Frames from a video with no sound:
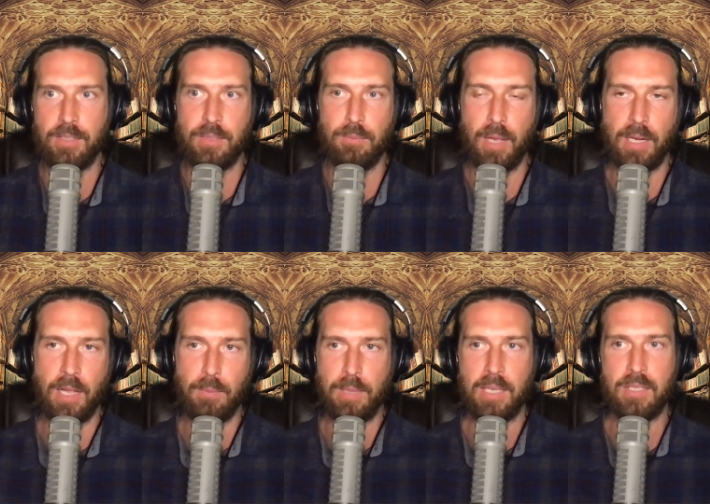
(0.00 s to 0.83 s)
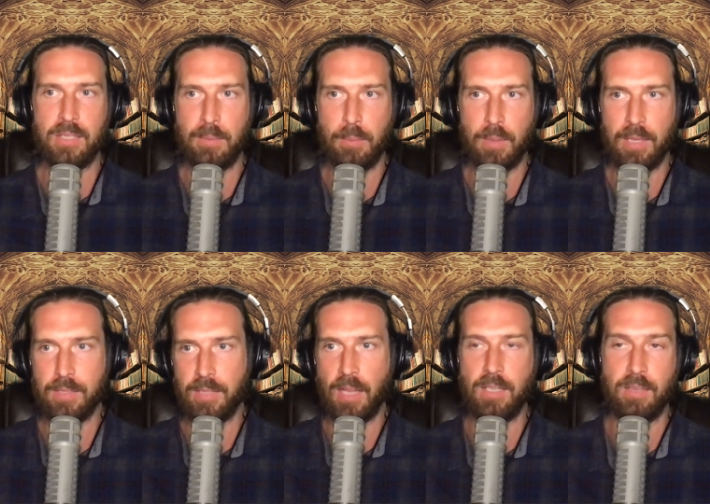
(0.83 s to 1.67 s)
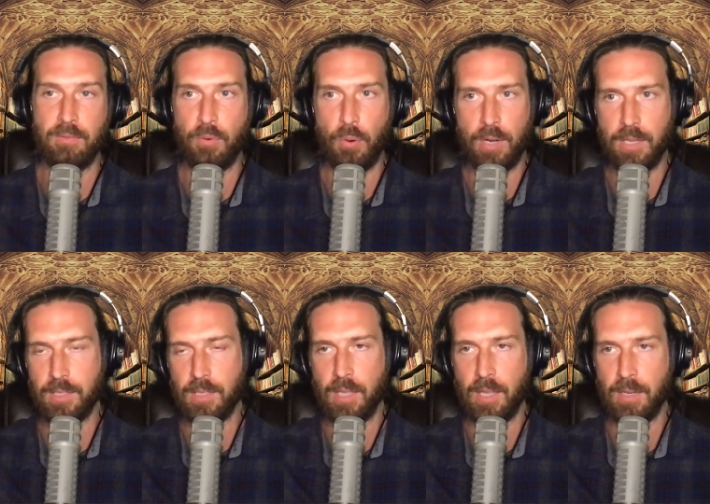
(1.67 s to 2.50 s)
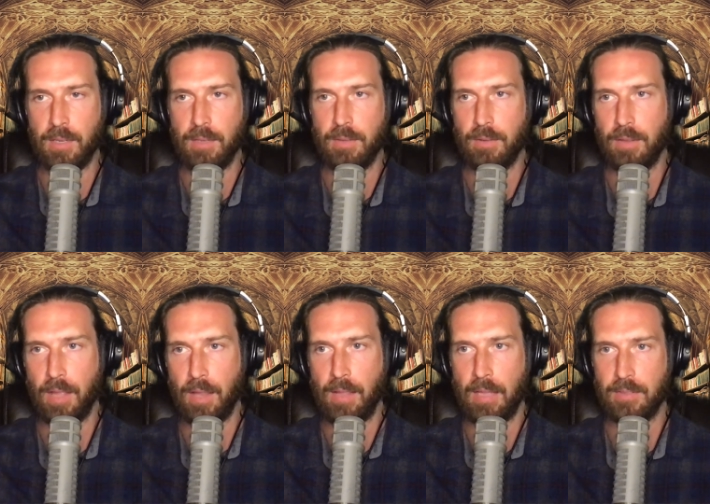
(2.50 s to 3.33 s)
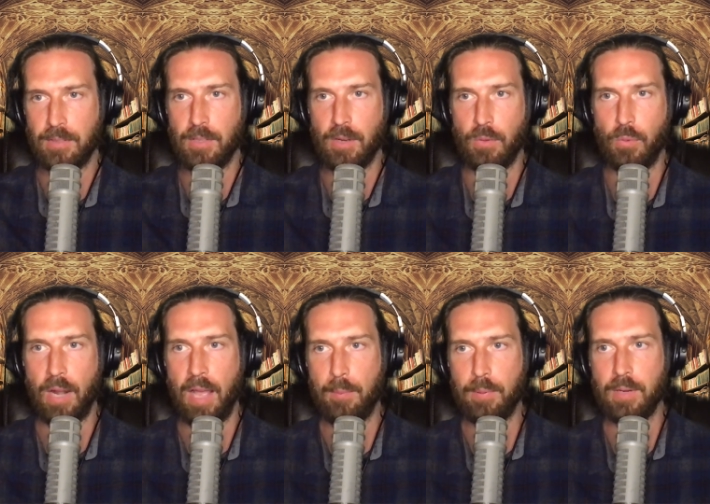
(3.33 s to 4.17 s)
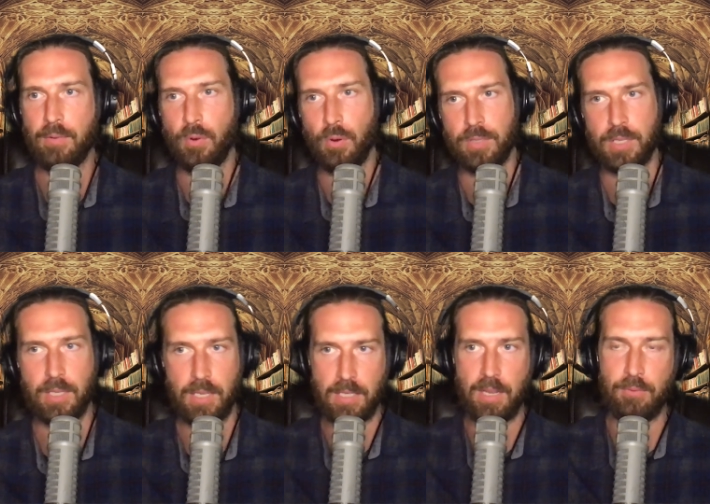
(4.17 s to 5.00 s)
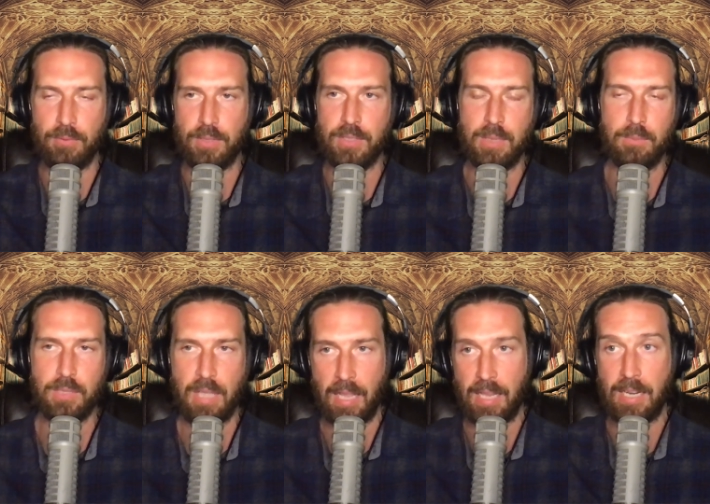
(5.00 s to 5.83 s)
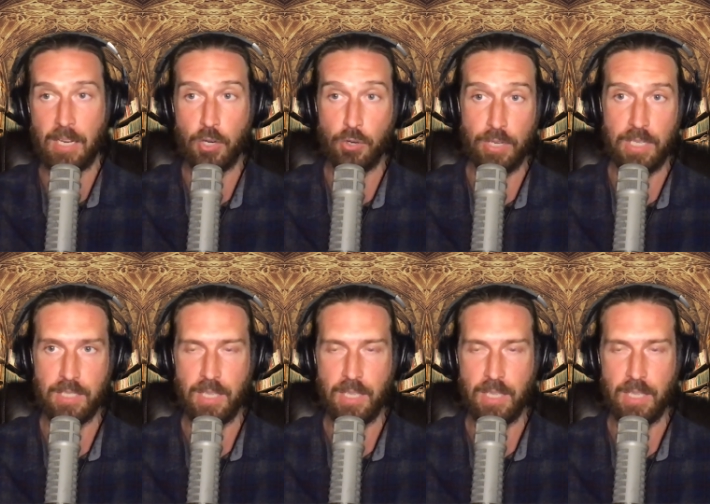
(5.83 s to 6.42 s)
It might not be as simple as 1940s, and then that's what happened. Of course, it definitely seems like it increased.